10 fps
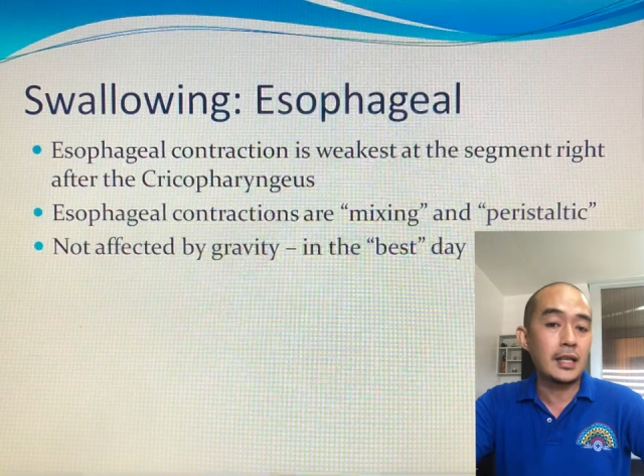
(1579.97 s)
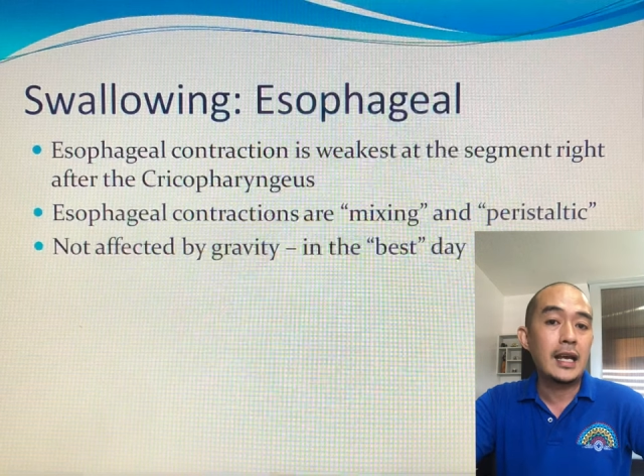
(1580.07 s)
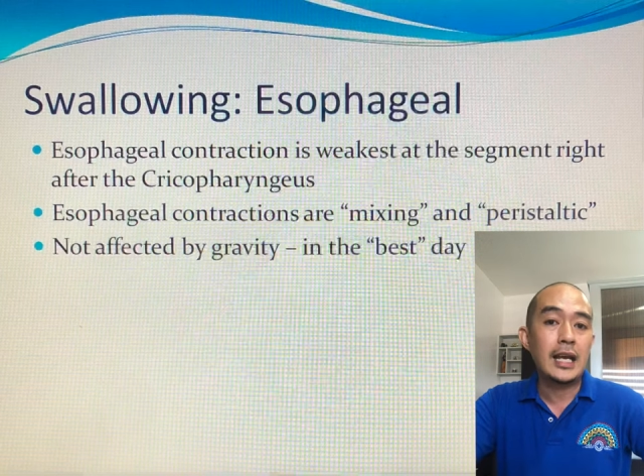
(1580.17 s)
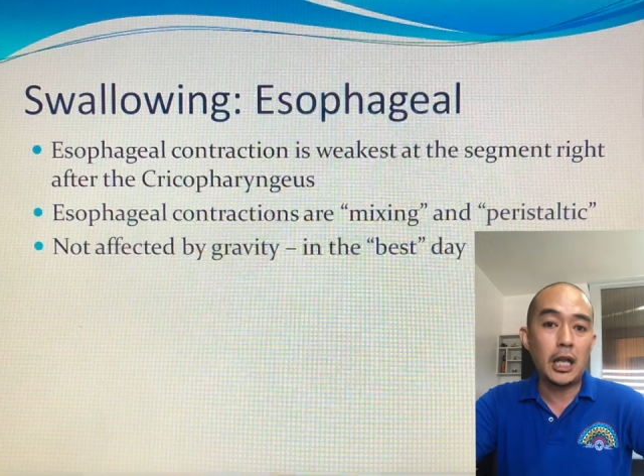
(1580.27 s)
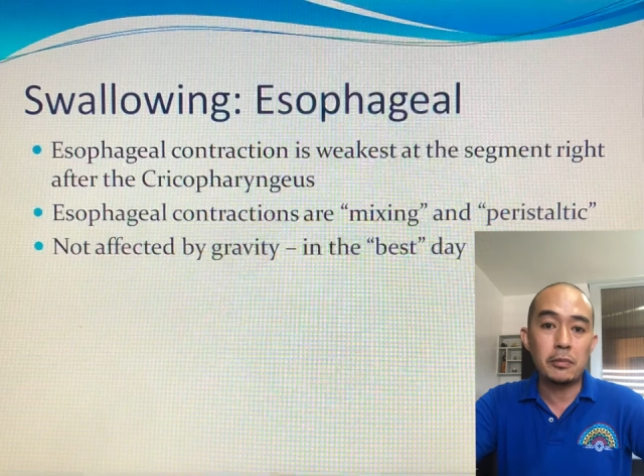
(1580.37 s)

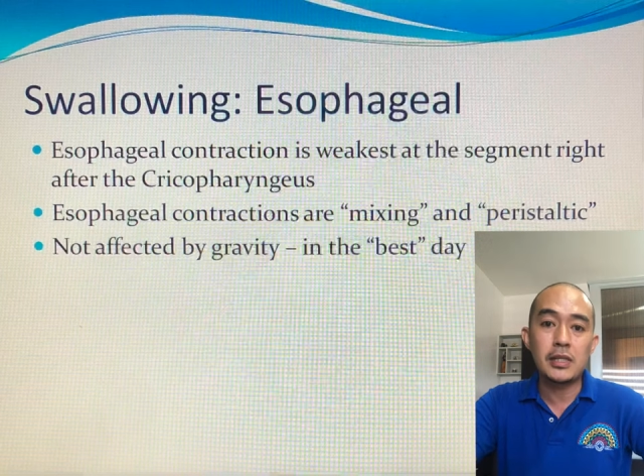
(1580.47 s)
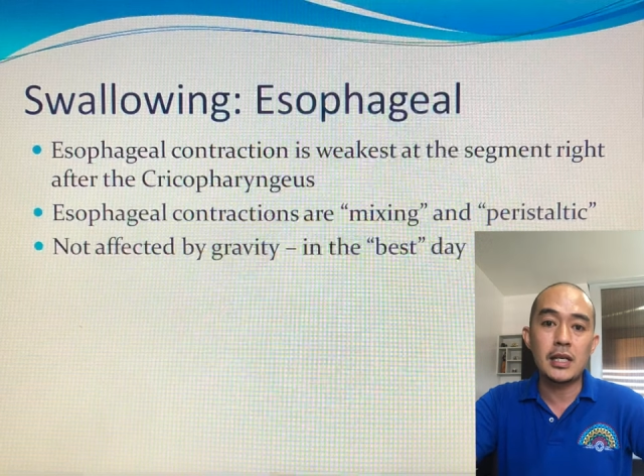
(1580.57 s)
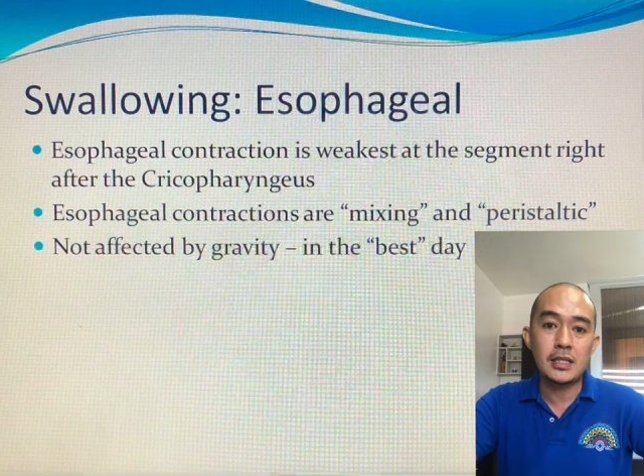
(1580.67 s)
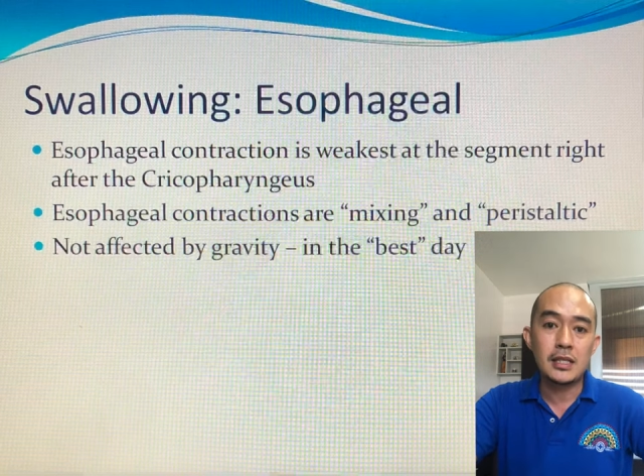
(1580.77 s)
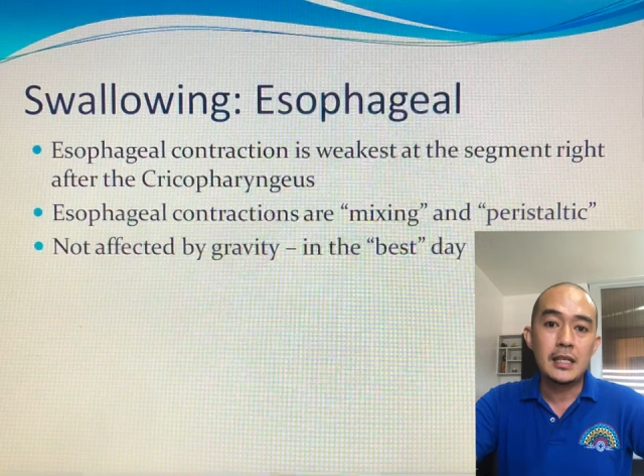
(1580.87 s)
helps
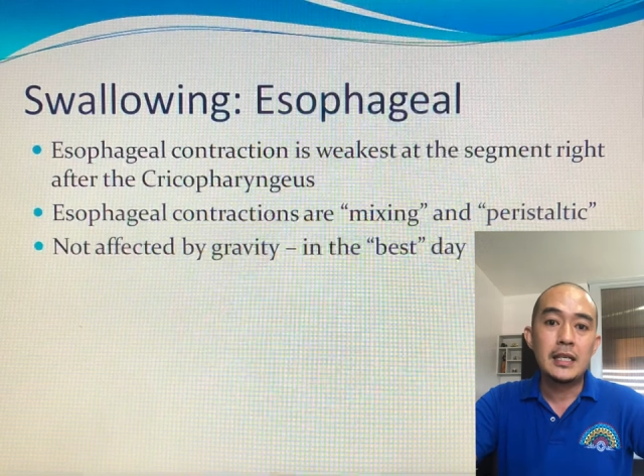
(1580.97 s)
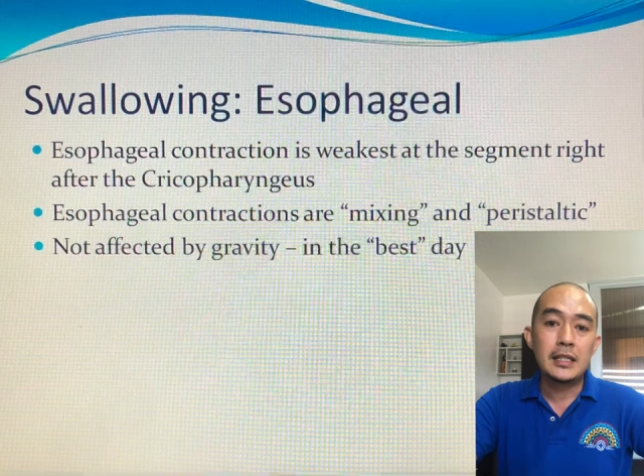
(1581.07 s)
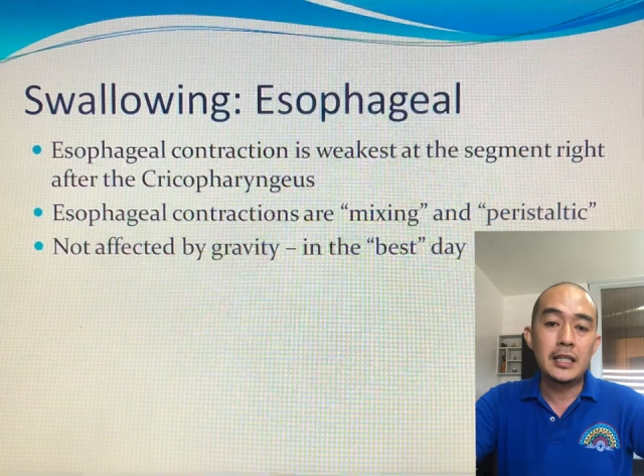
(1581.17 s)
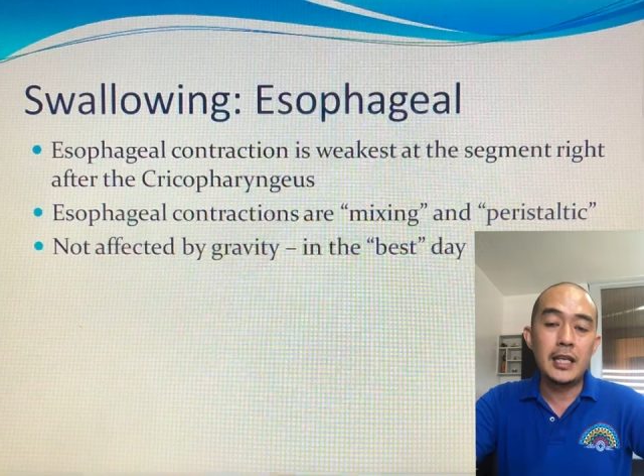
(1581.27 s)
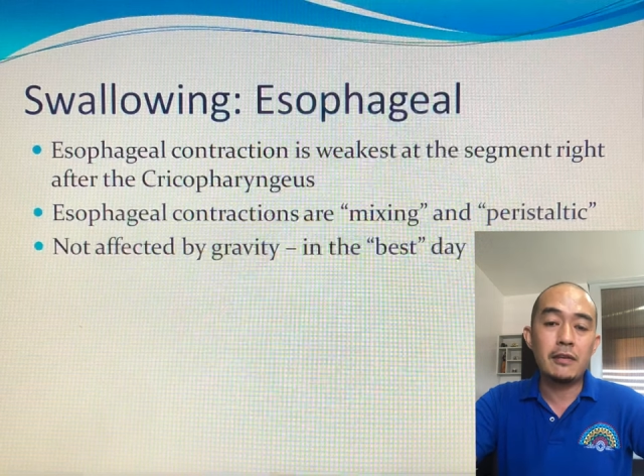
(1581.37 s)
us
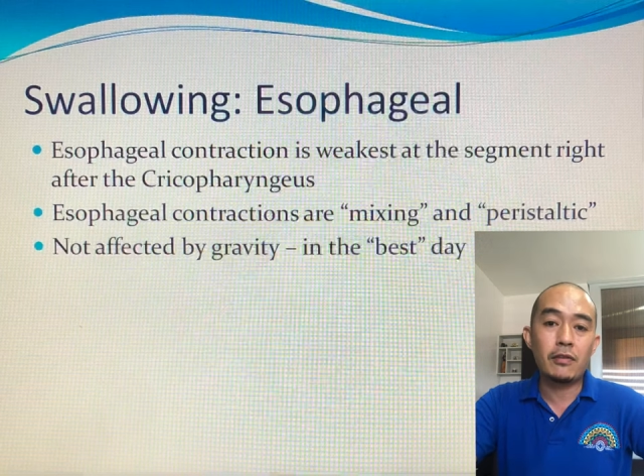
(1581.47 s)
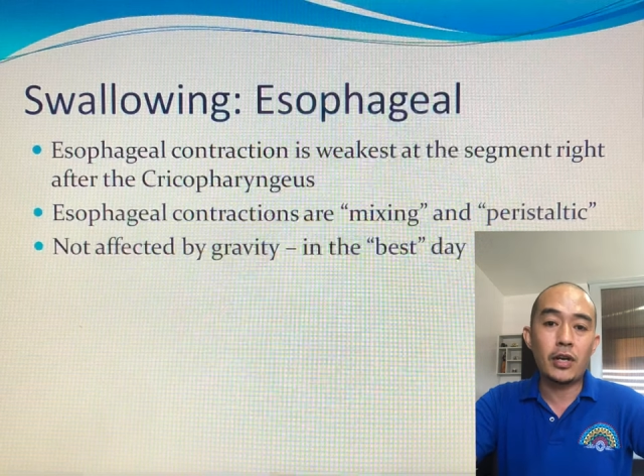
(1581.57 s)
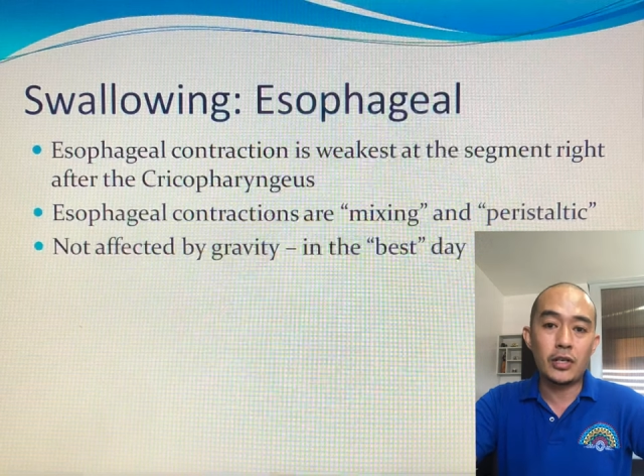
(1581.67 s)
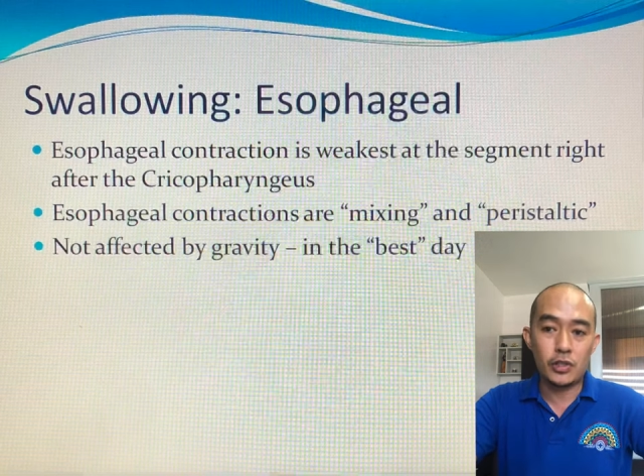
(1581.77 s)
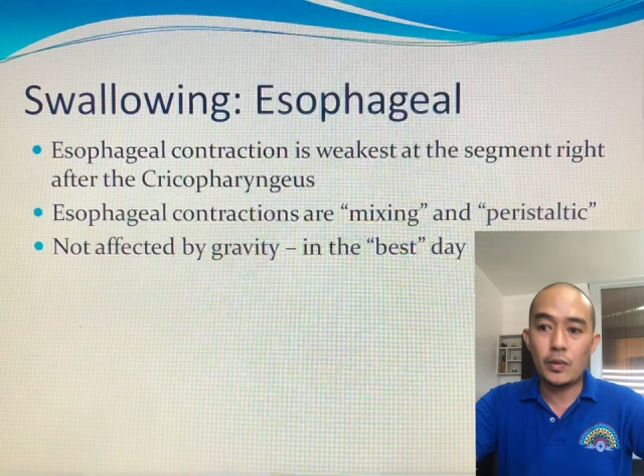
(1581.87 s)
deliver
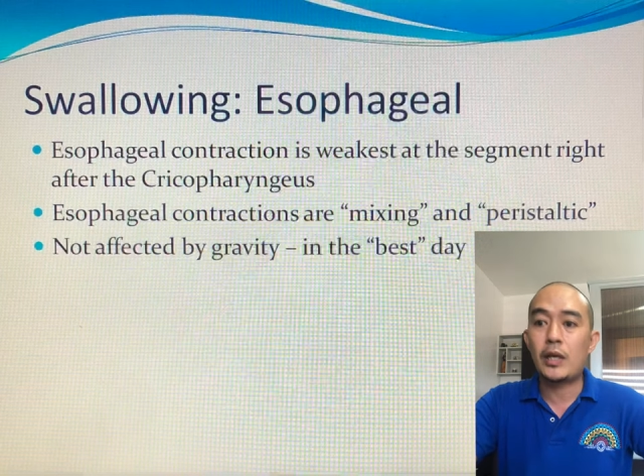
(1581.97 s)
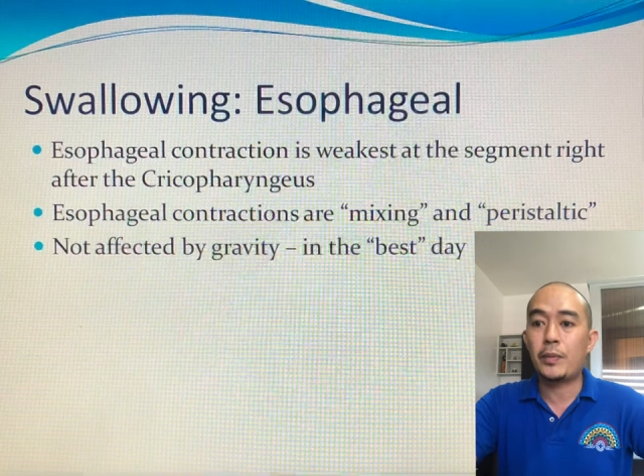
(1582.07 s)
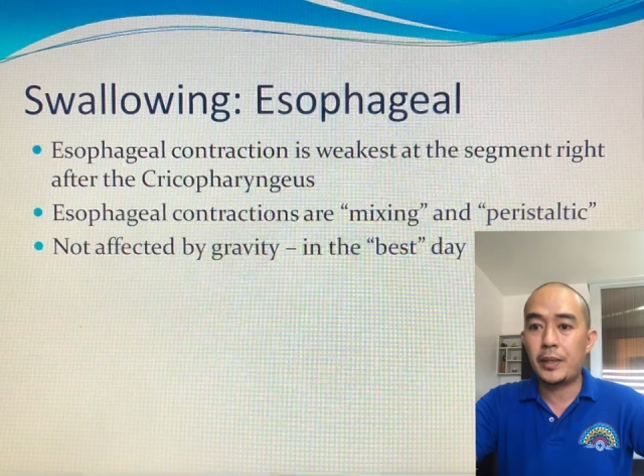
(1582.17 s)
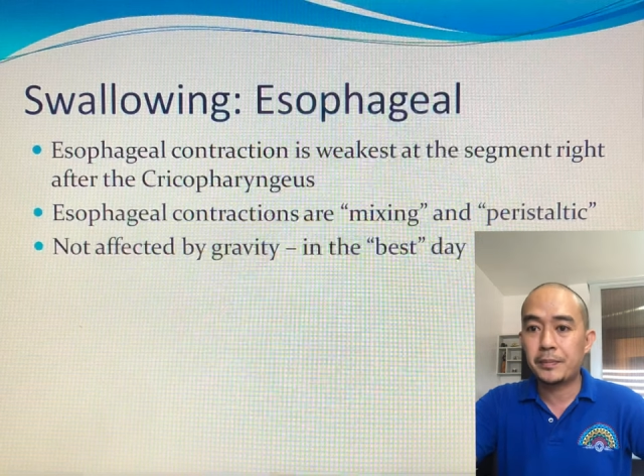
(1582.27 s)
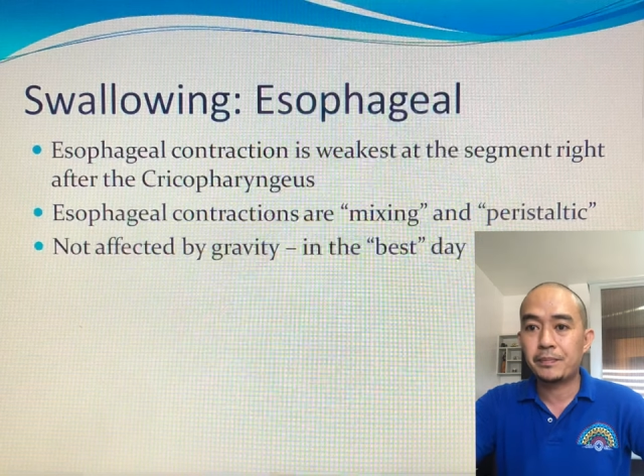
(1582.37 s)
or swallow it.